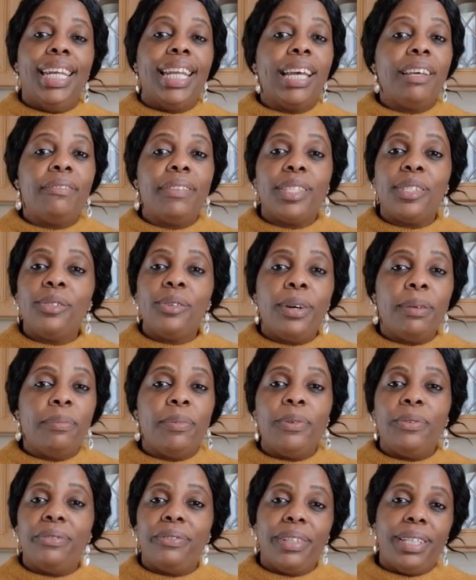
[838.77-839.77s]
Life is not a
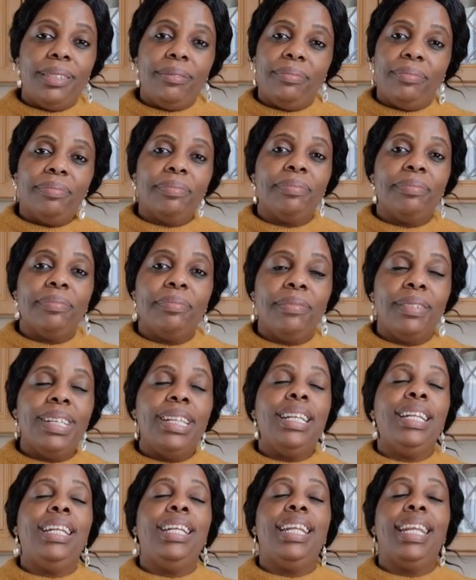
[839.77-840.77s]
movie.
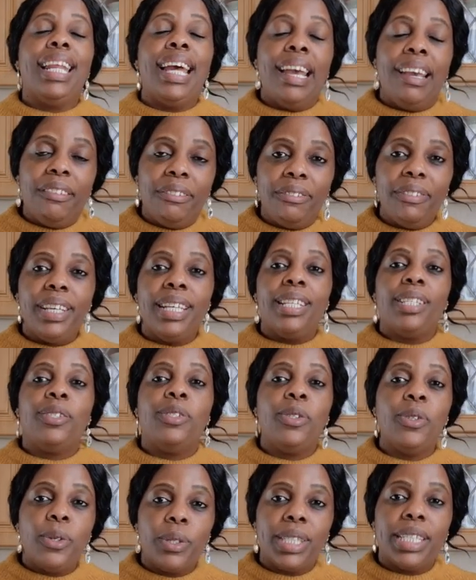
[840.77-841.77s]
Life
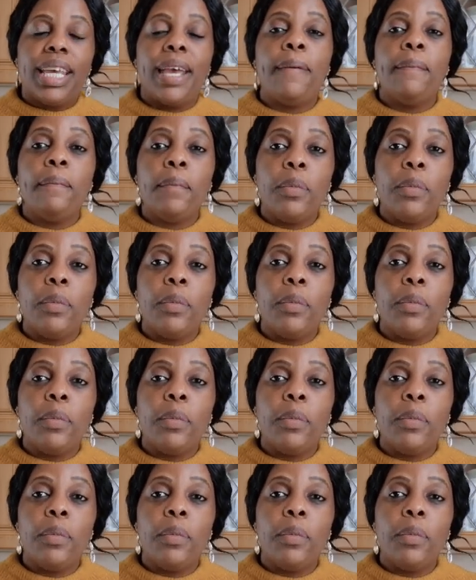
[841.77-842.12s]
is not a